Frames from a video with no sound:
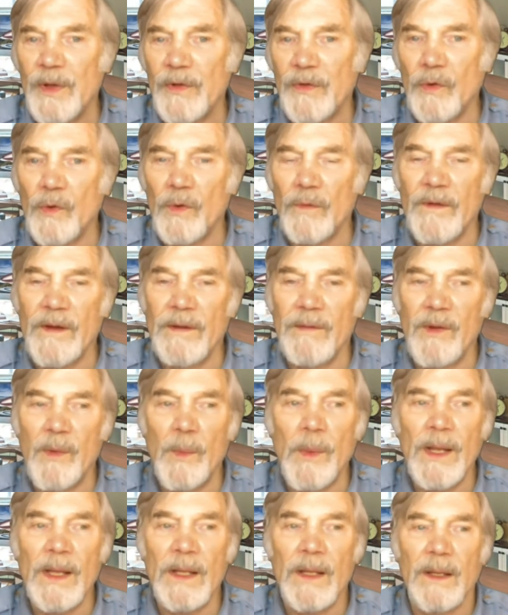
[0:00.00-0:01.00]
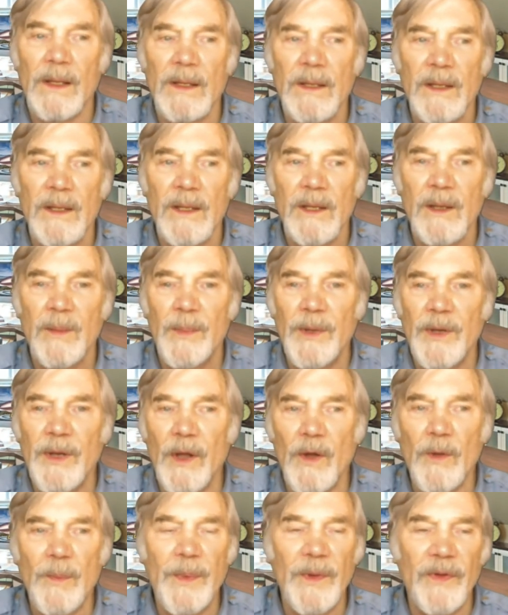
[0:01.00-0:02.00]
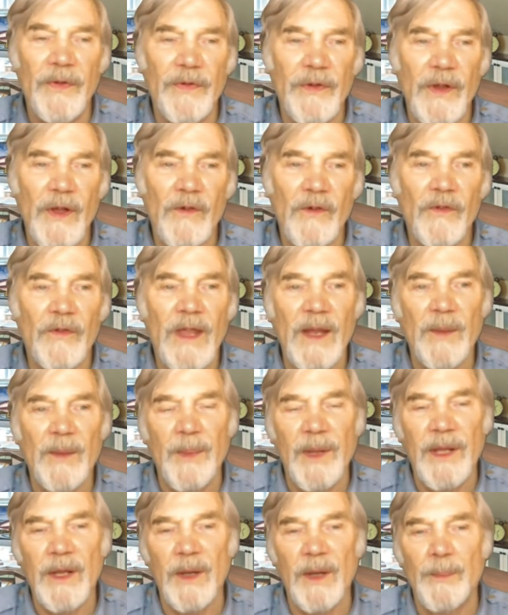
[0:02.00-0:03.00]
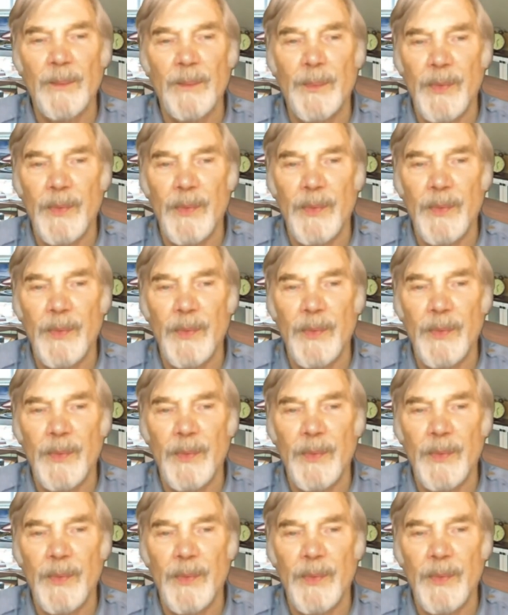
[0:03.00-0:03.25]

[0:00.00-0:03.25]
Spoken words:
is all very well, but hope itself can become